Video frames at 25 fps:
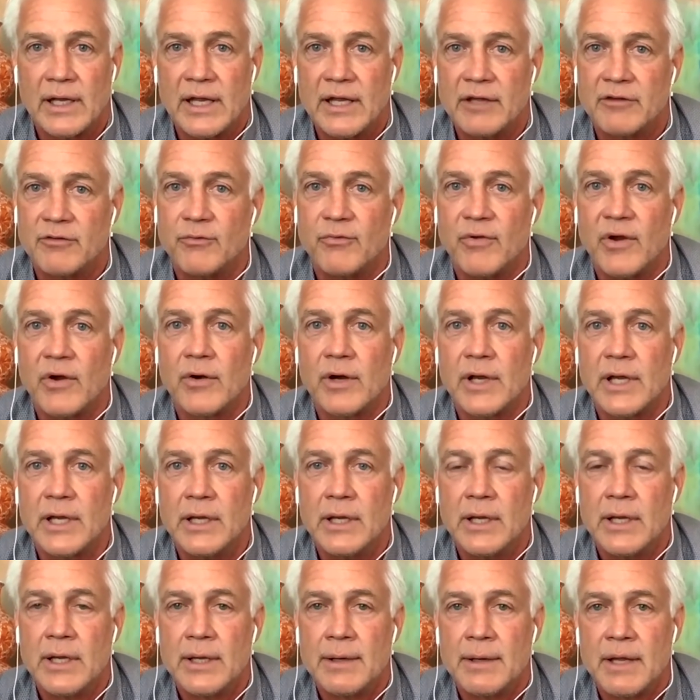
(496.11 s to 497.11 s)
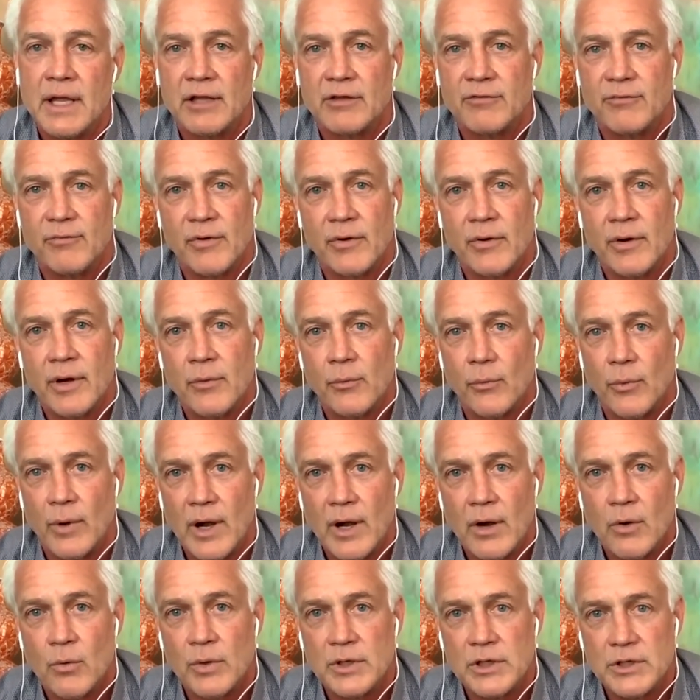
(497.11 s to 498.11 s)
It, it's very it's very
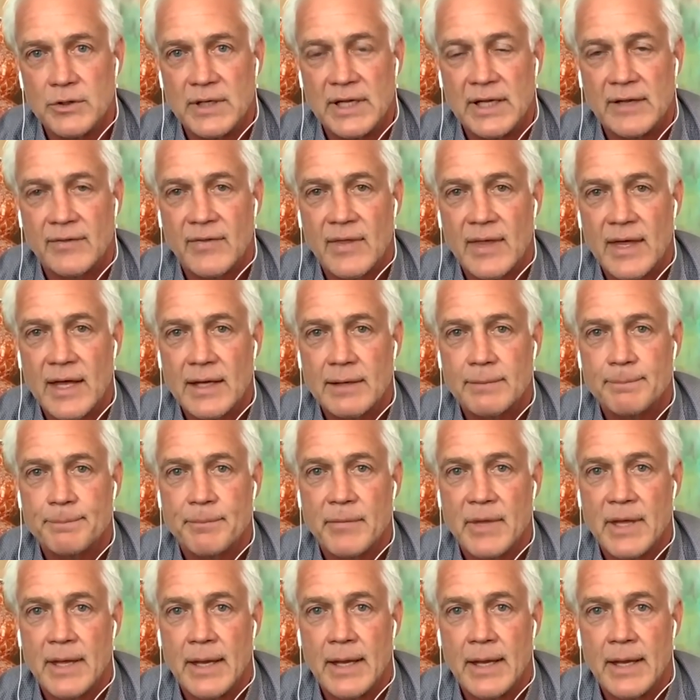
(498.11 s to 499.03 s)
rare when you get that,